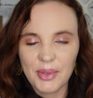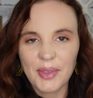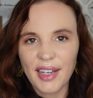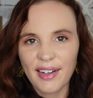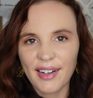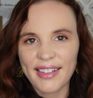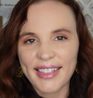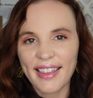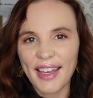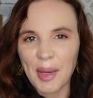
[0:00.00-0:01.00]
Ooh, that
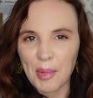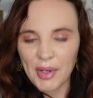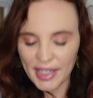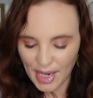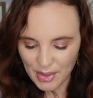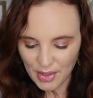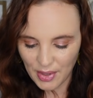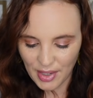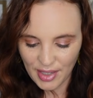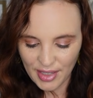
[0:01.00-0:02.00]
hurts. I think I broke it down to
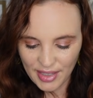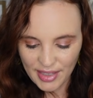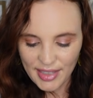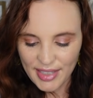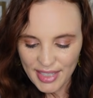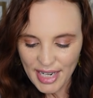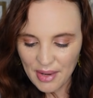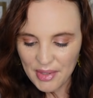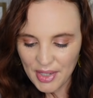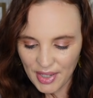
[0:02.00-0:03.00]
the
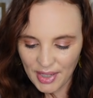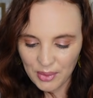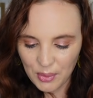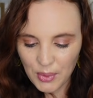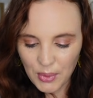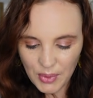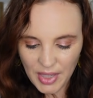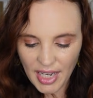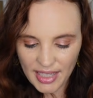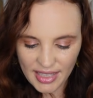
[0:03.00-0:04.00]
down to the, Ooh,
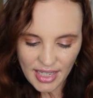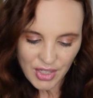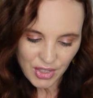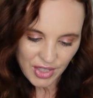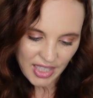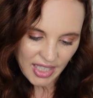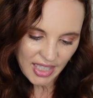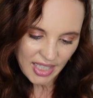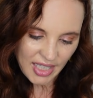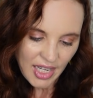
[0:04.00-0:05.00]
yes, I sure
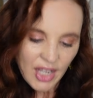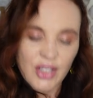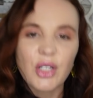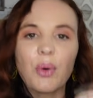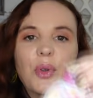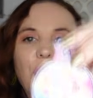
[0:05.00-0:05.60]
did. So